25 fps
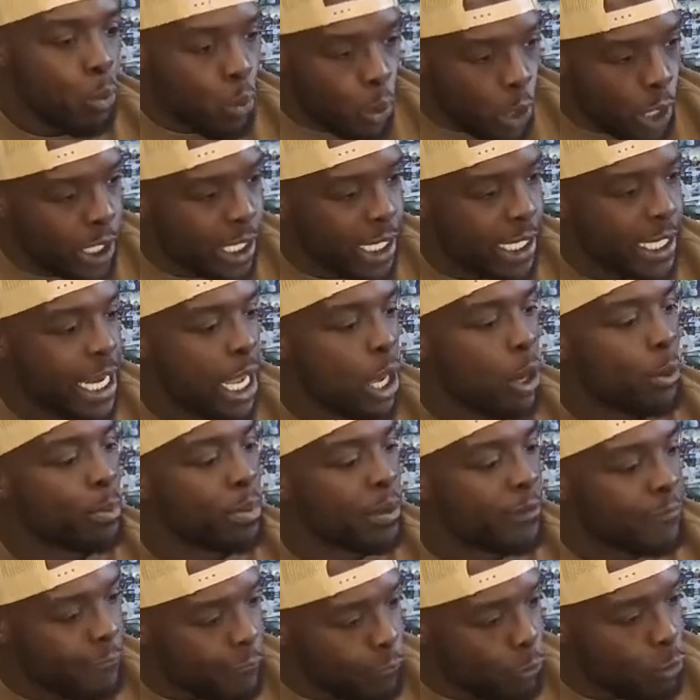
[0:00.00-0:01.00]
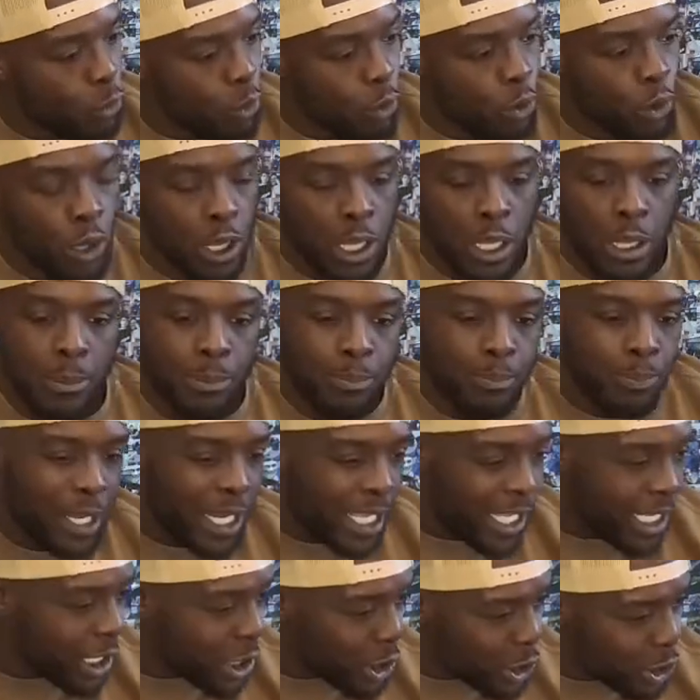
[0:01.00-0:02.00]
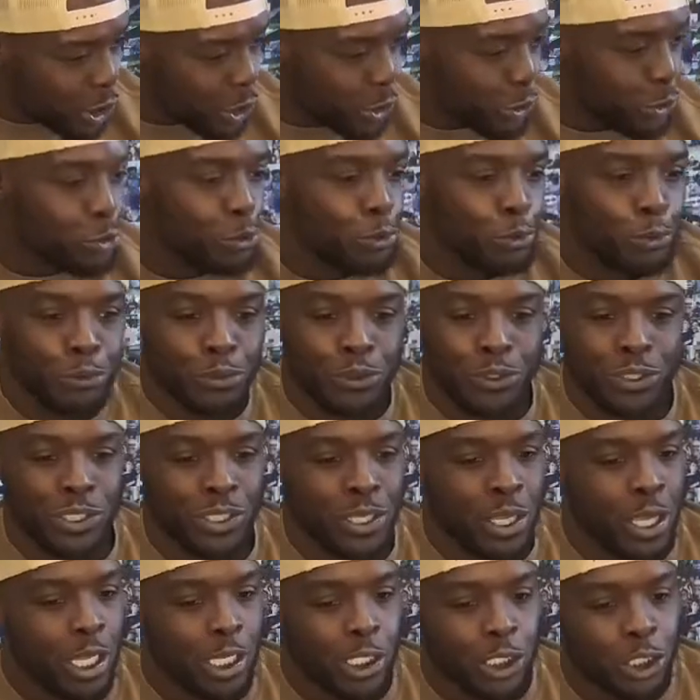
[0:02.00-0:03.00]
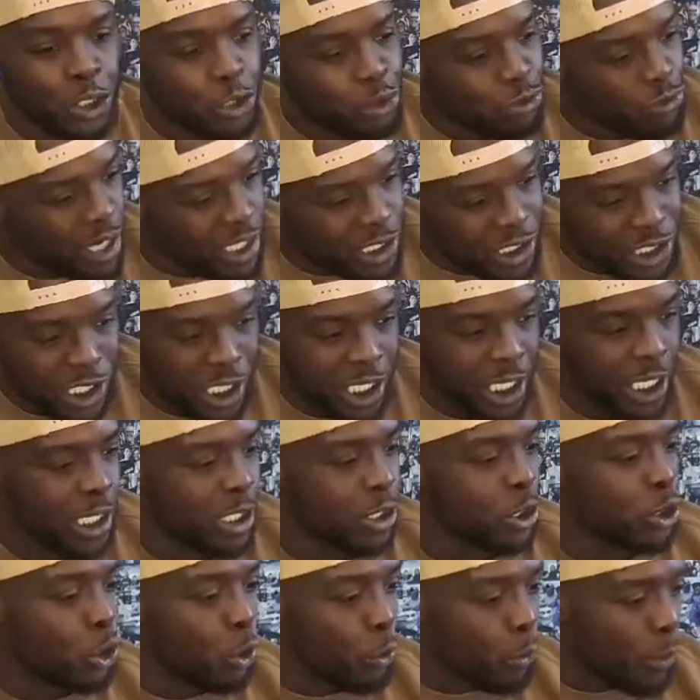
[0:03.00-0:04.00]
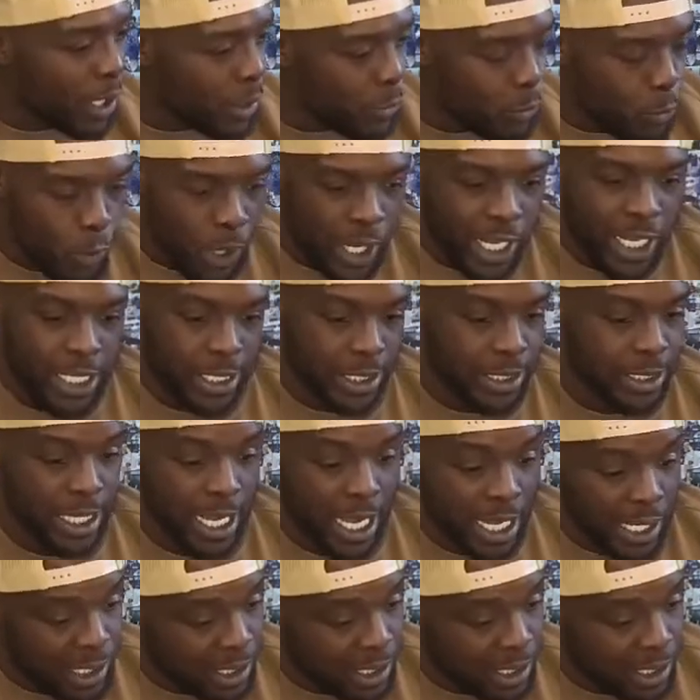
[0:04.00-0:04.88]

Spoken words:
working out before, playing tunes, stretching, doing weights.